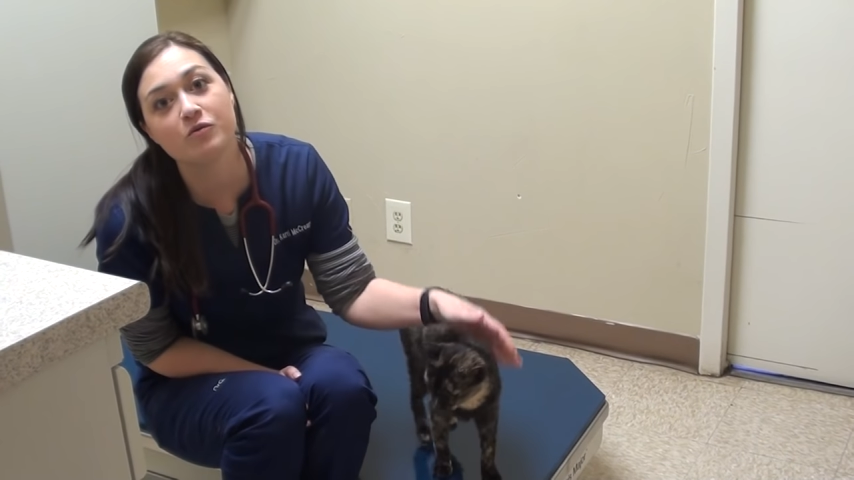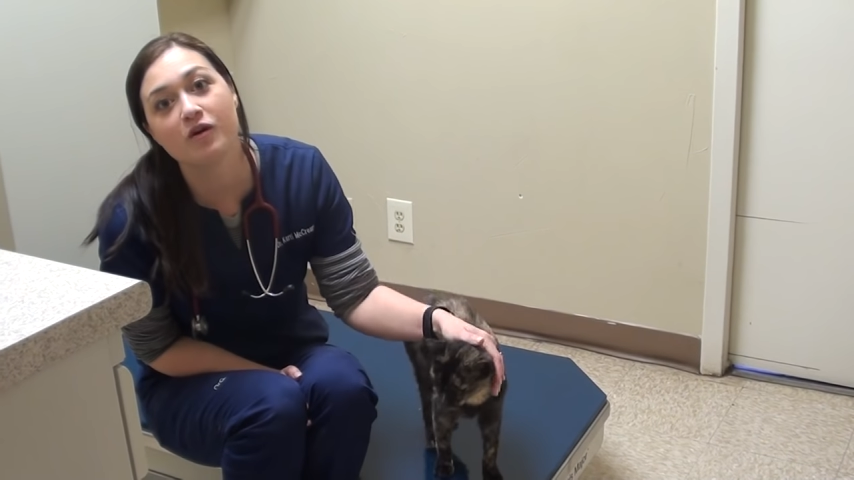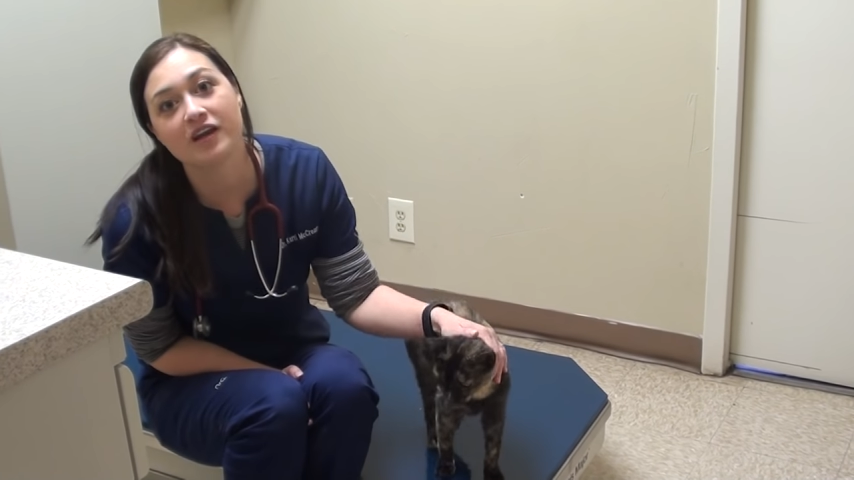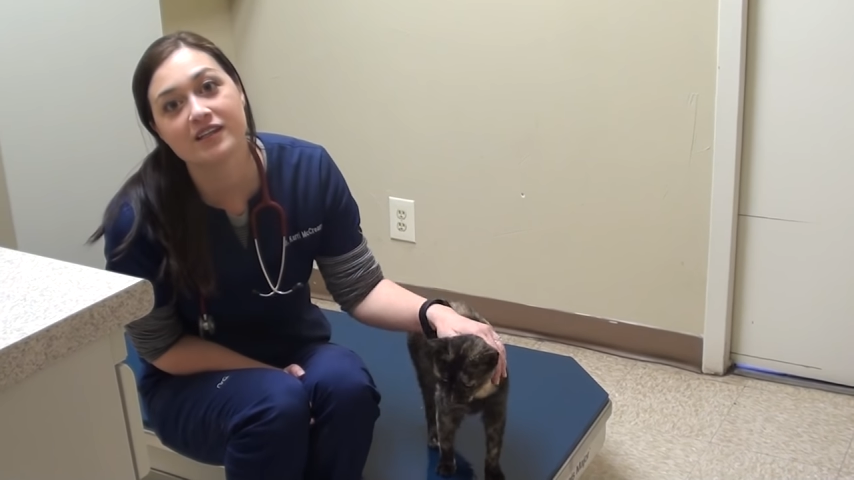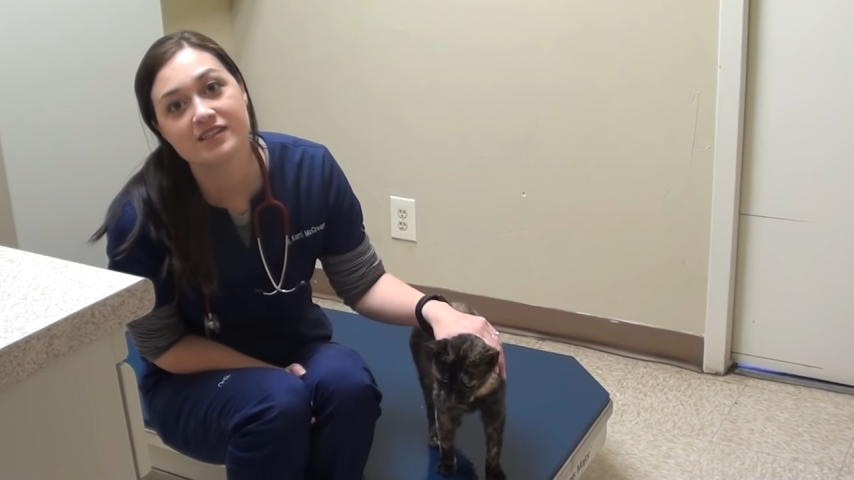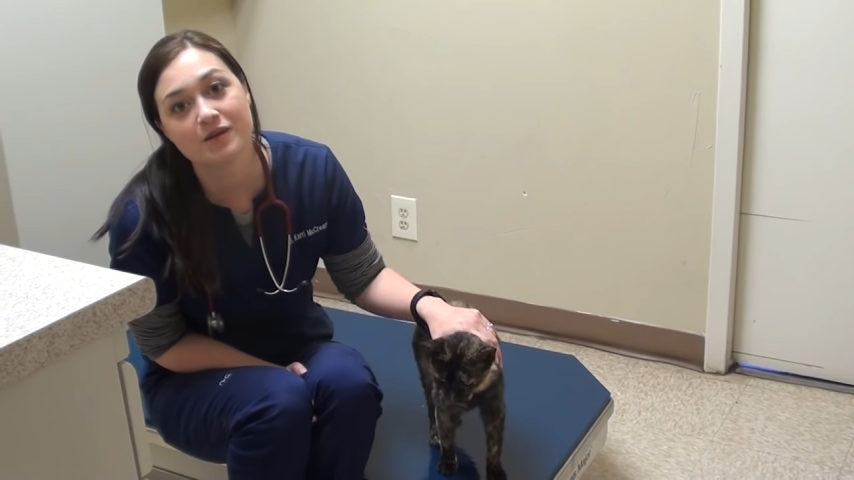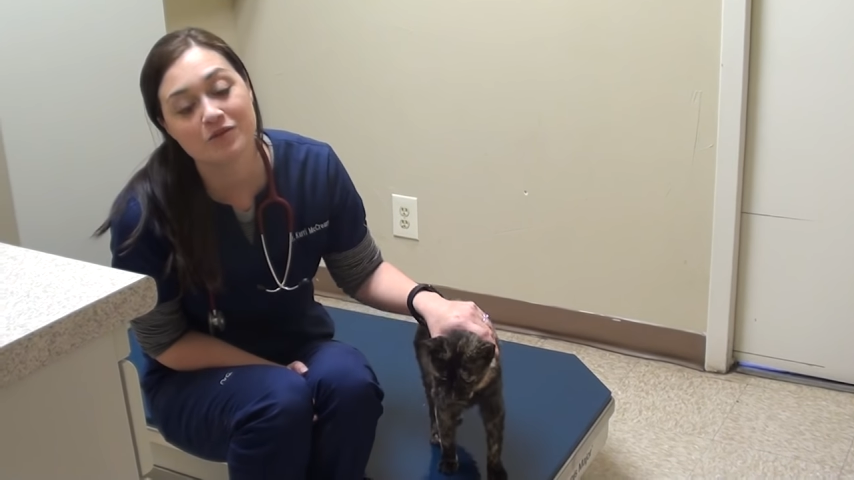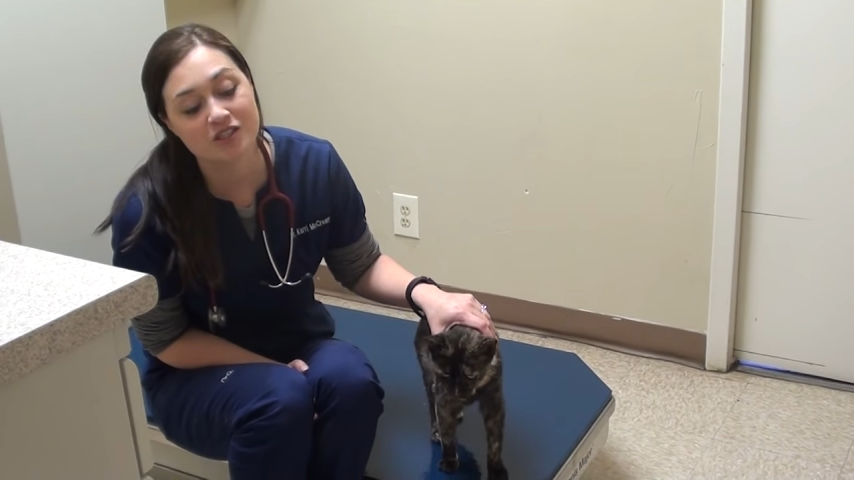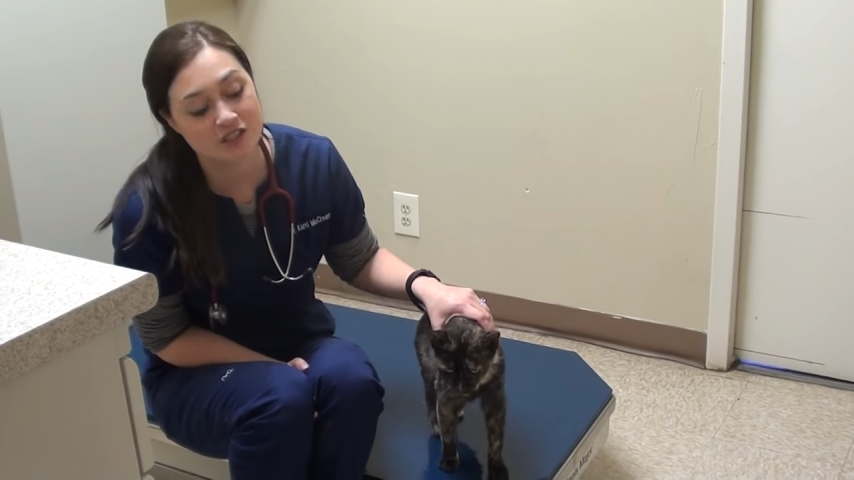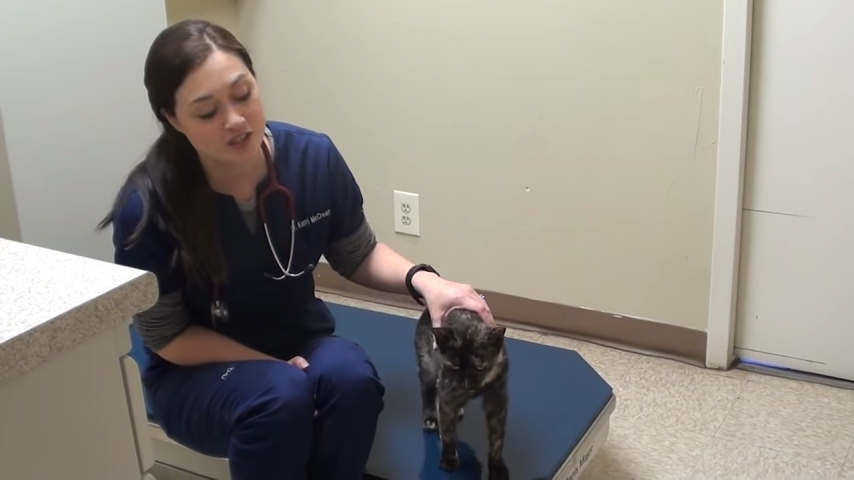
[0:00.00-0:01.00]
wanted
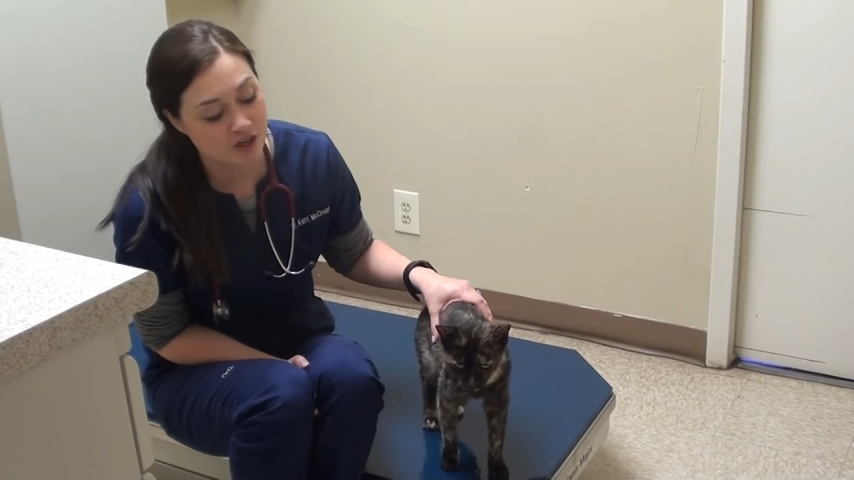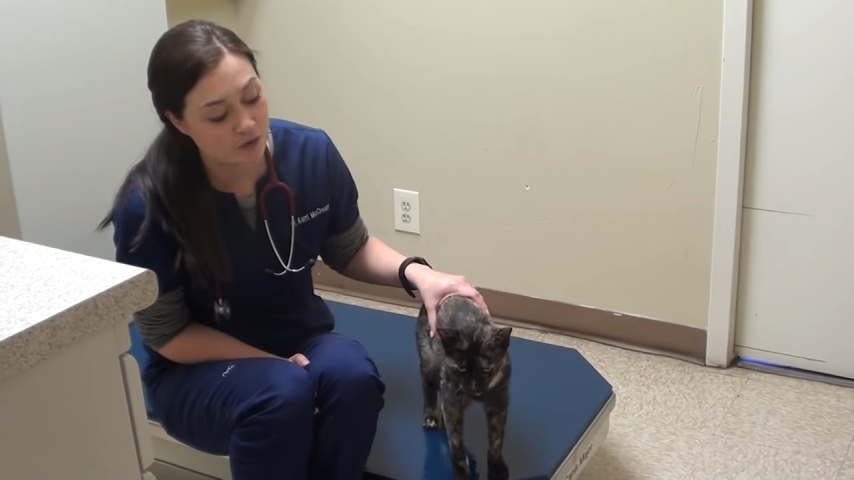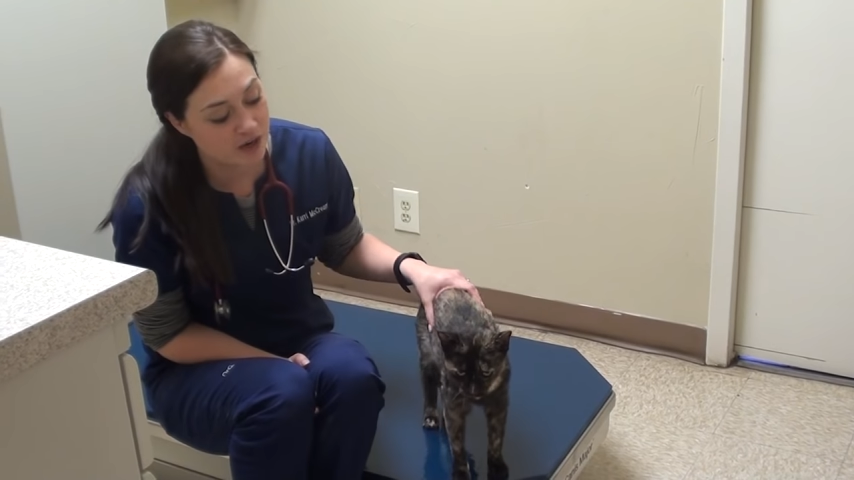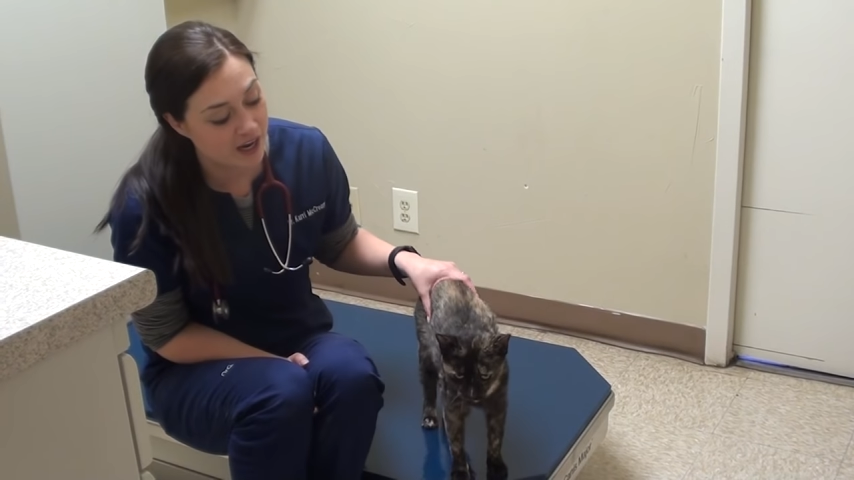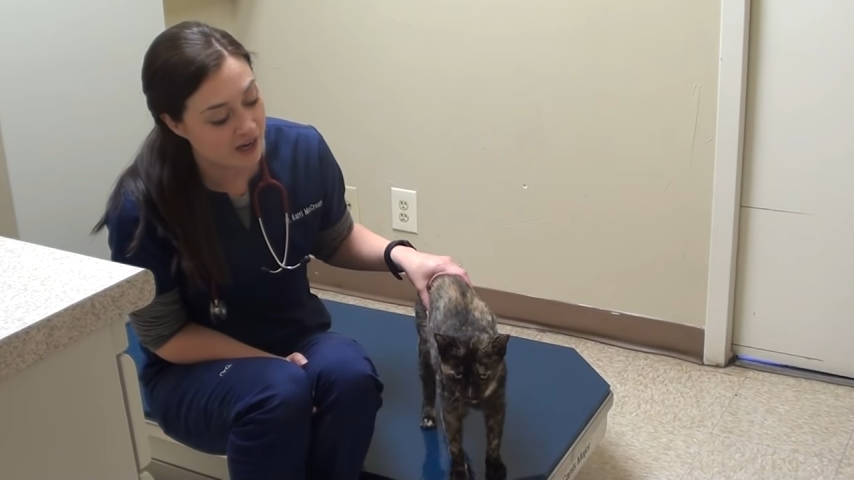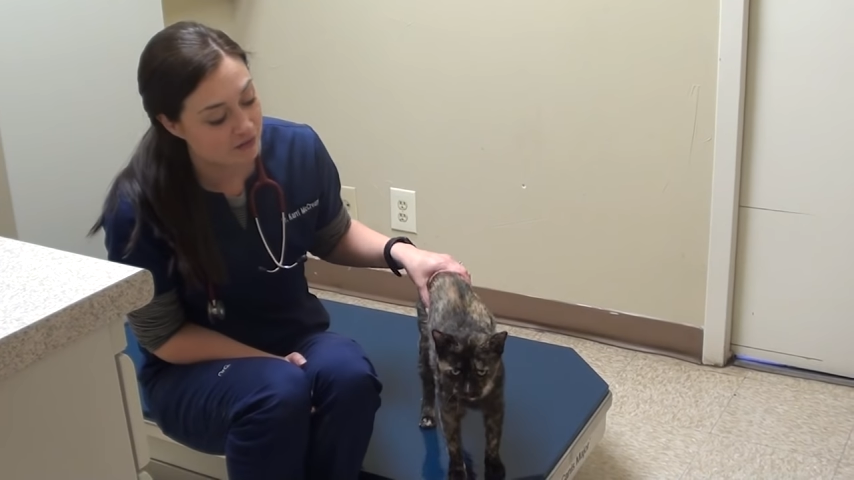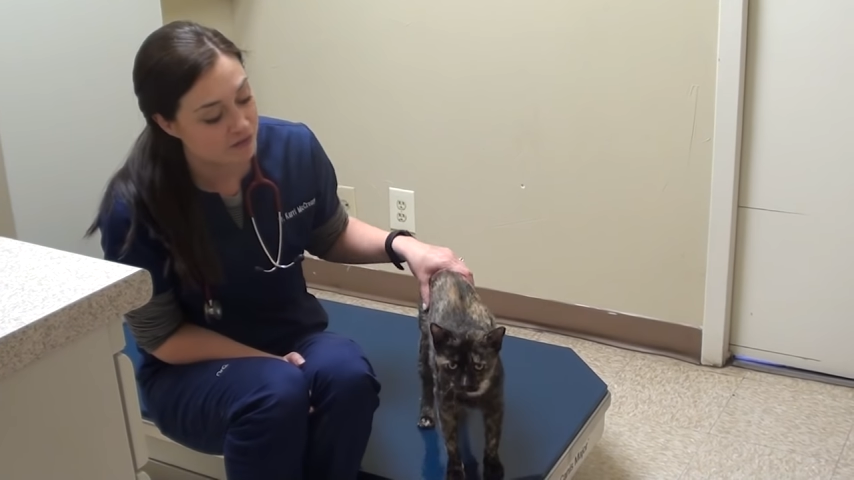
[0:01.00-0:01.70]
someone to donate